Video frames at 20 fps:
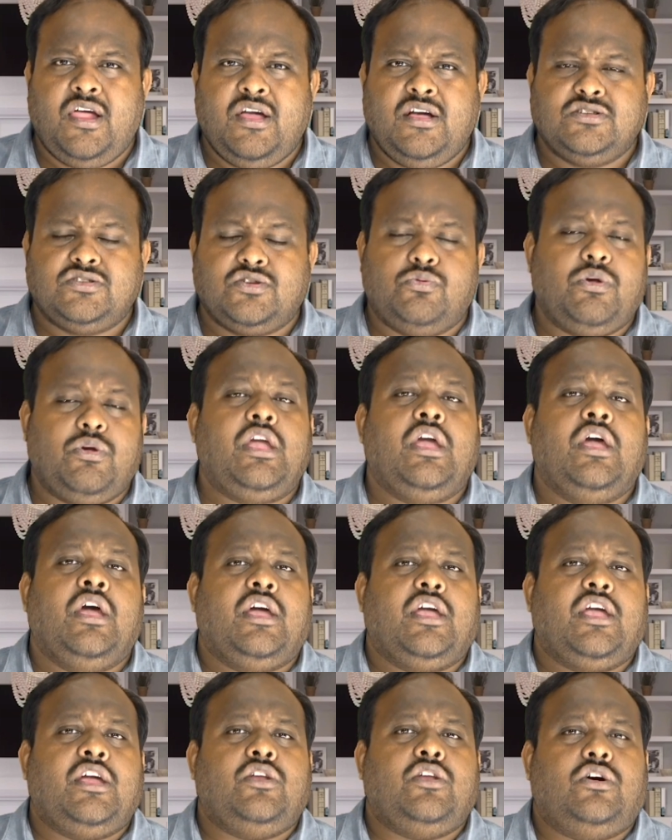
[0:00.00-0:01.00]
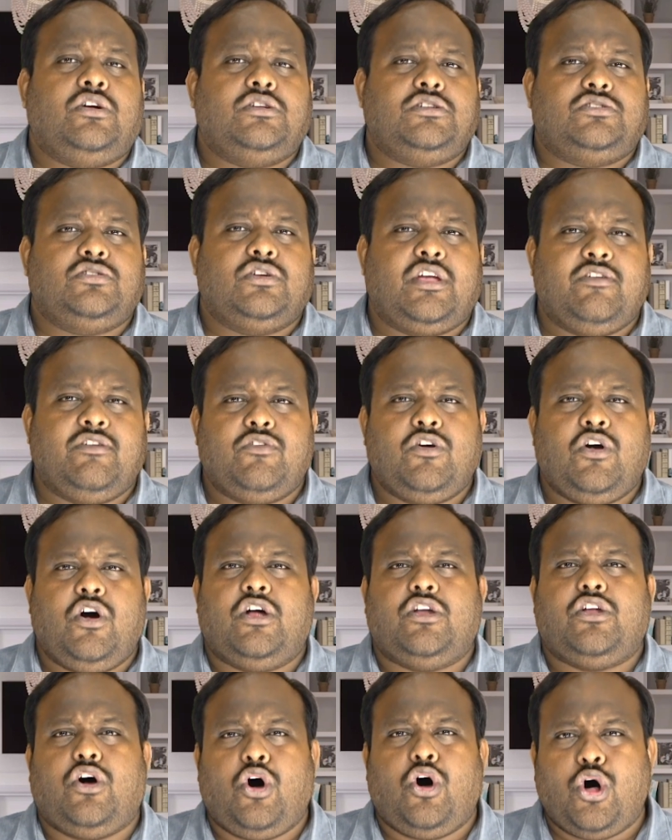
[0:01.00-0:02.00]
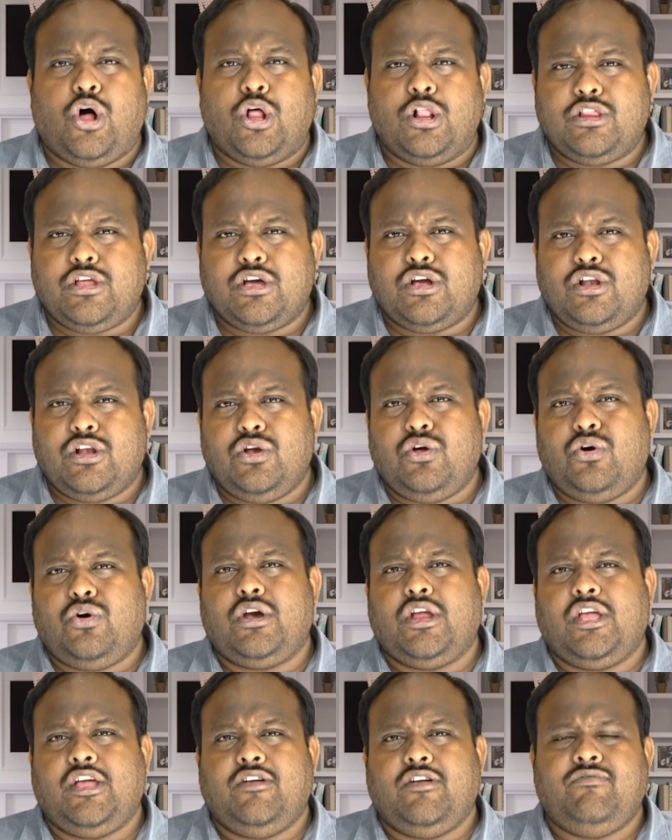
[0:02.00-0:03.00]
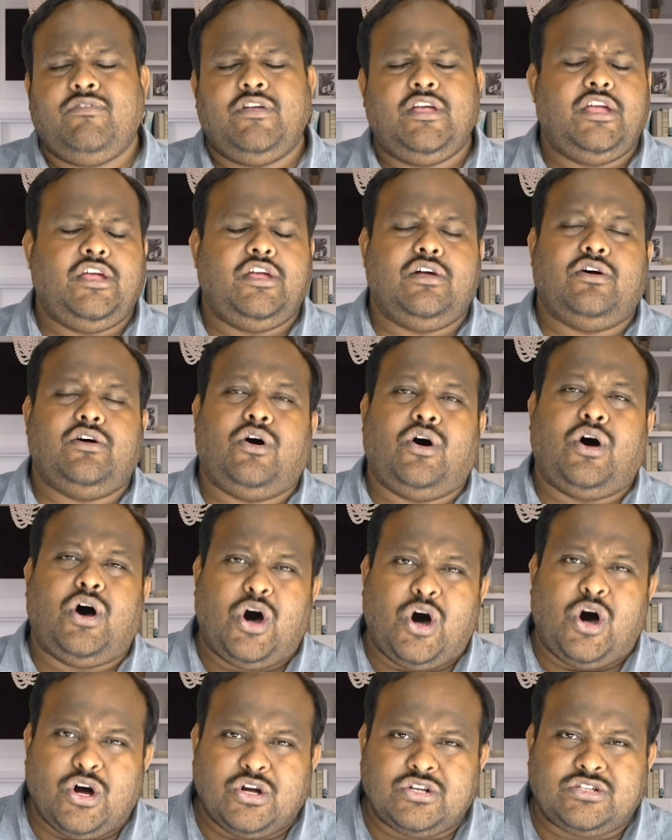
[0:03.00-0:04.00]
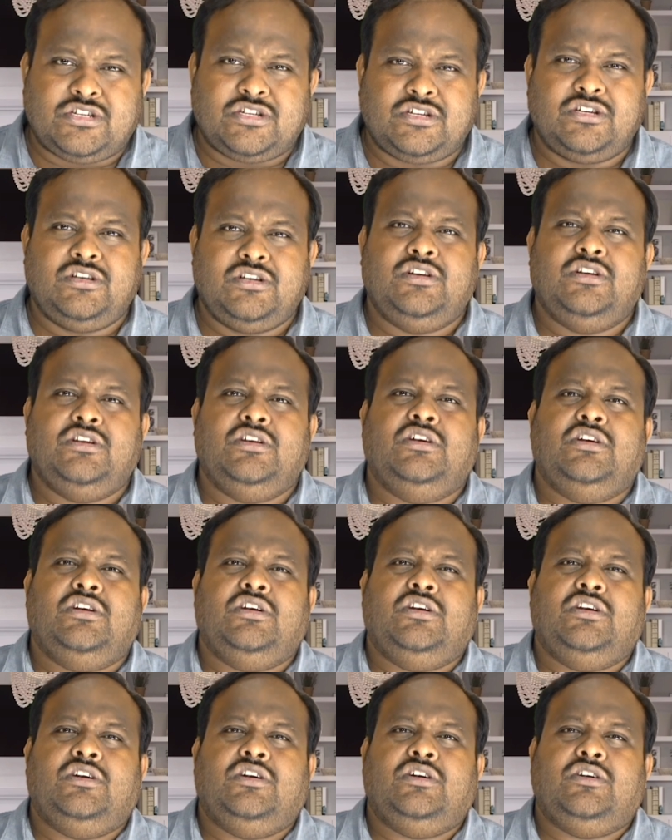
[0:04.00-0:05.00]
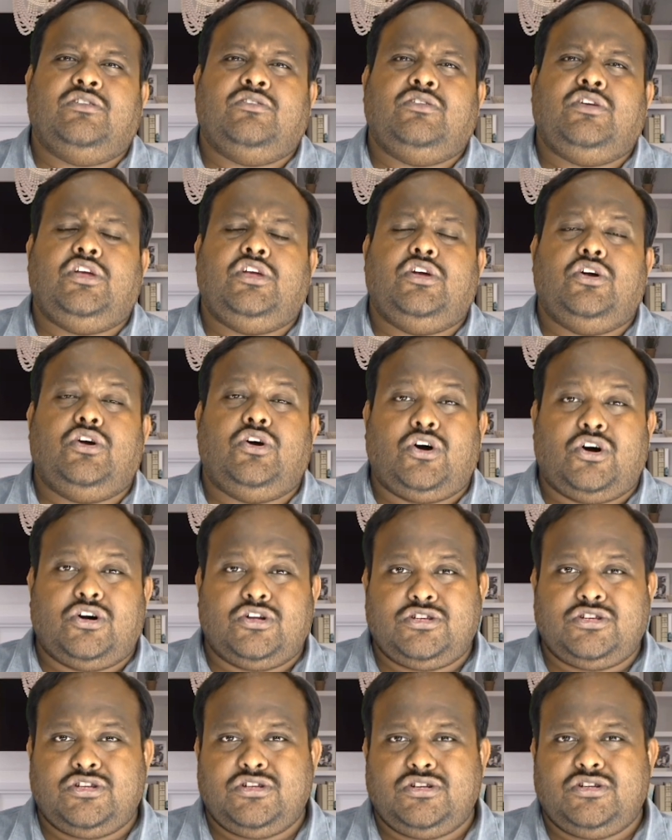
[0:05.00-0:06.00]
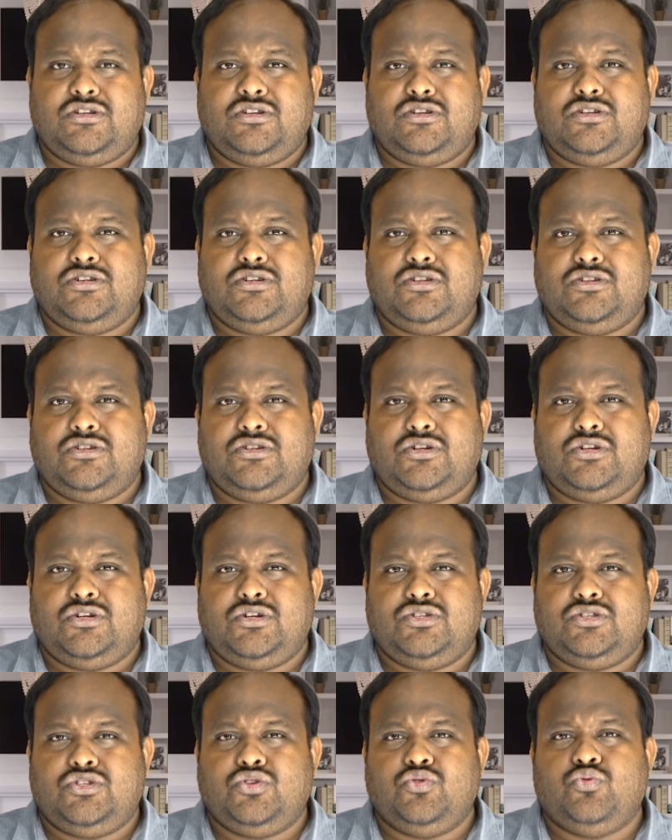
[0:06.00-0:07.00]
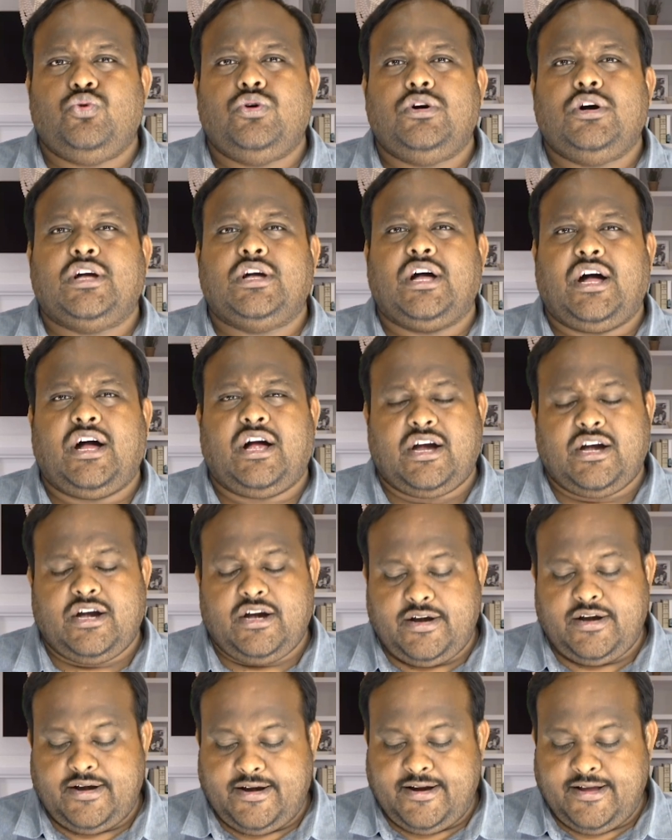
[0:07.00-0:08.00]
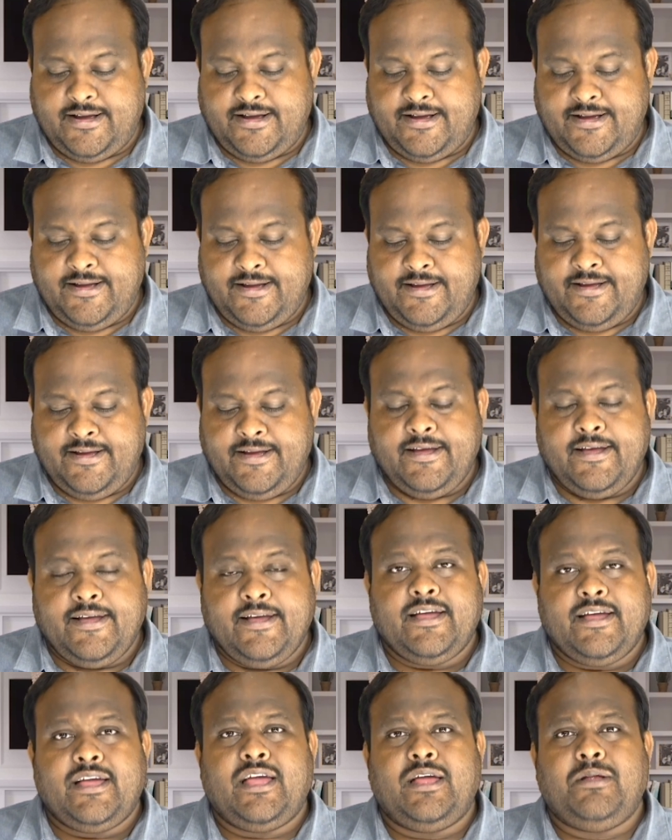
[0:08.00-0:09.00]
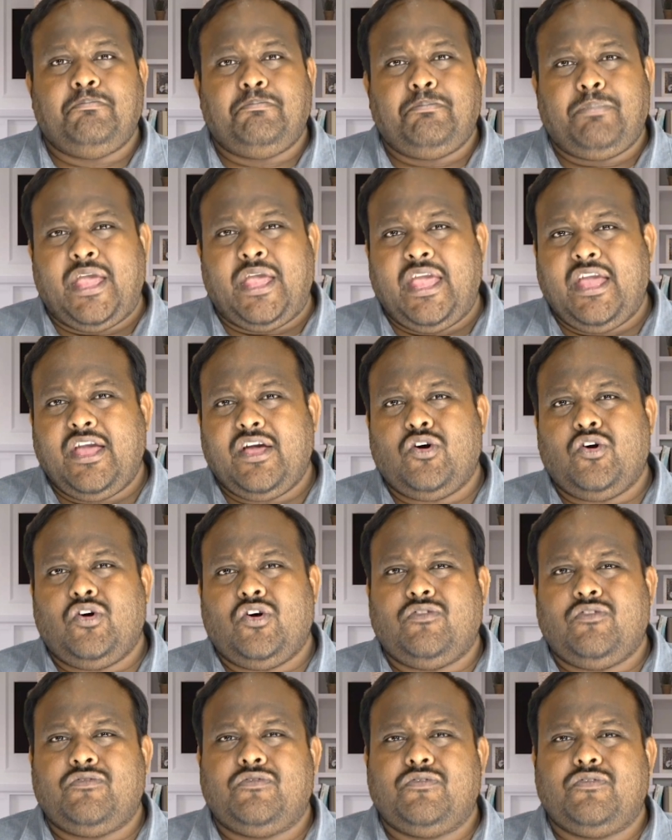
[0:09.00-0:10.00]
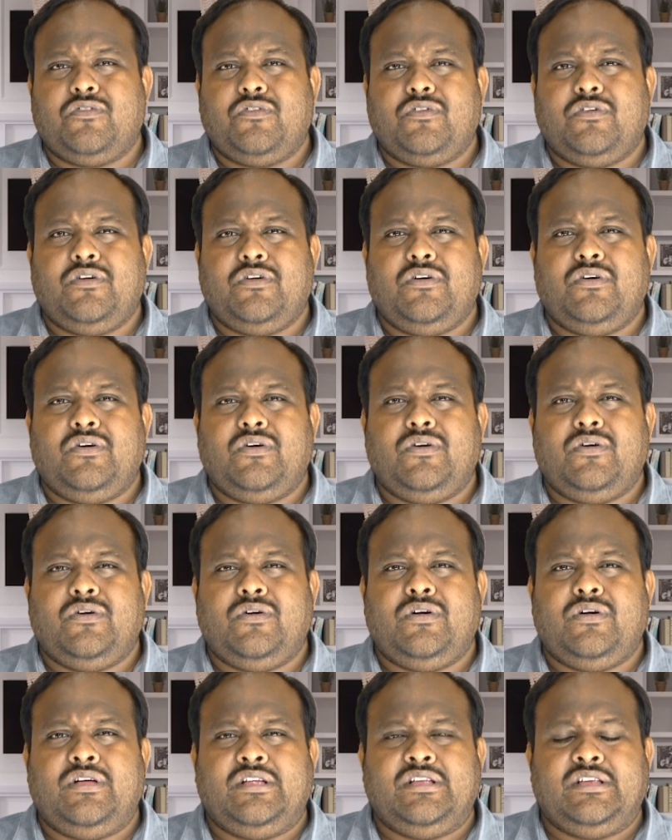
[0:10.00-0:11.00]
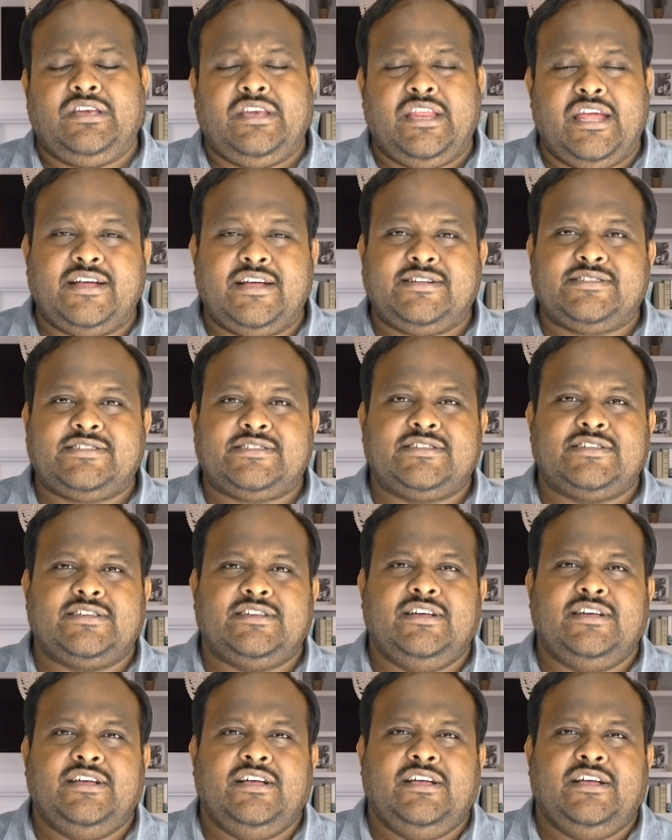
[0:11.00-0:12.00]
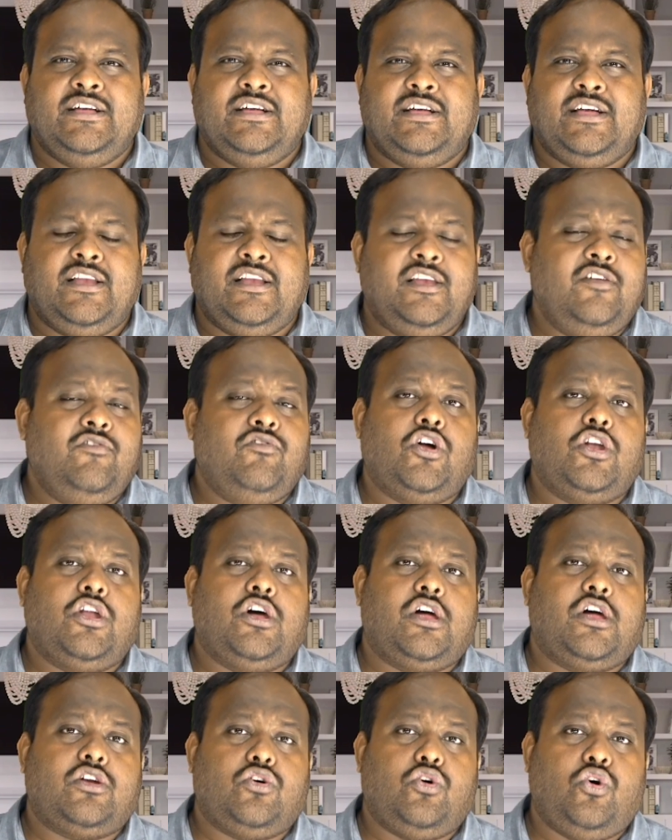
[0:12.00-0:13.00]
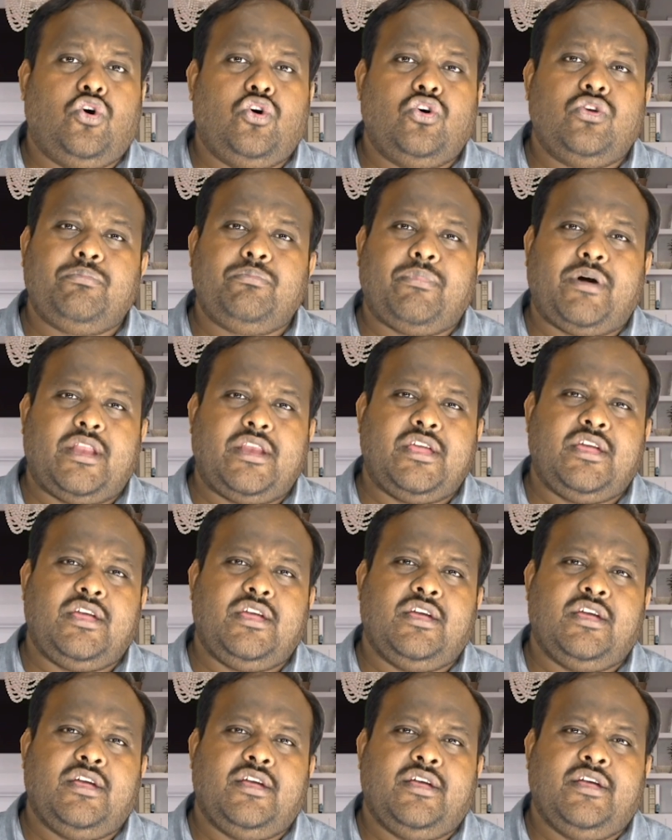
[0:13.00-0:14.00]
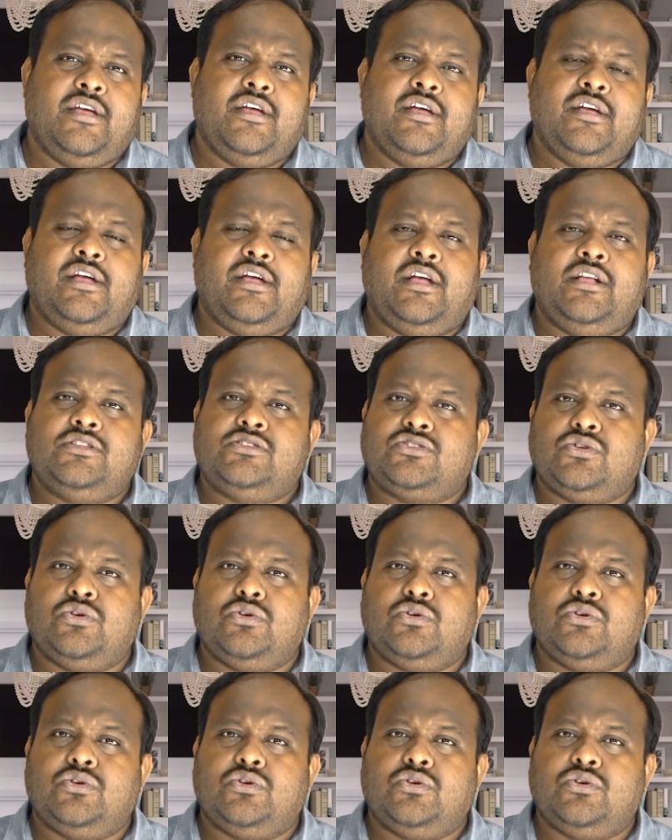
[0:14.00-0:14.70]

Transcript: So we, in order to give God all the glory, we ought to work hard and pay off debts, live on our own money, and so